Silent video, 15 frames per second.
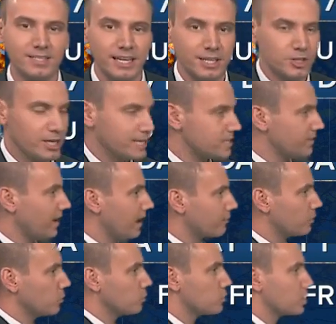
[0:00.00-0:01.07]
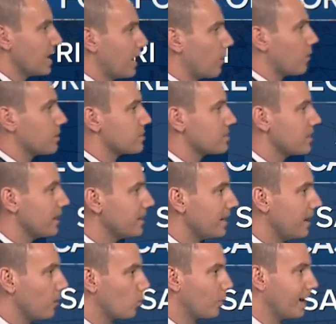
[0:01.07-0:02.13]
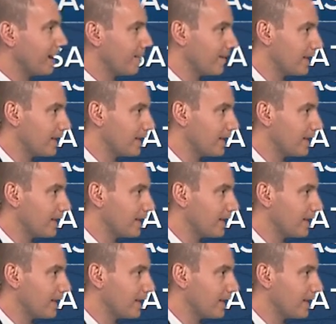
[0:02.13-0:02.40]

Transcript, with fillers: slight chance of an afternoon shower. Sunday, rain in